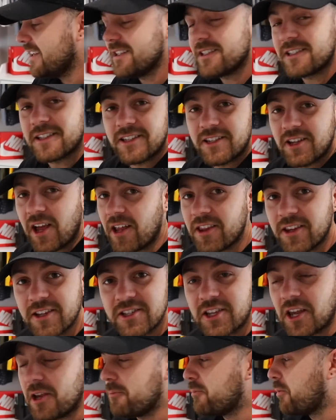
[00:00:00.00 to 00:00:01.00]
It's the
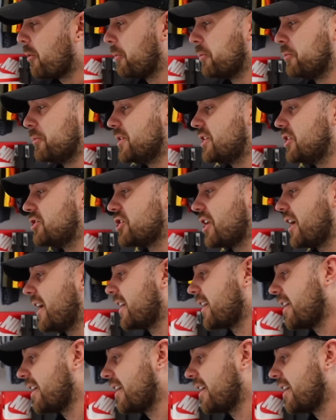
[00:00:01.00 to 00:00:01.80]
same problem with the Jag.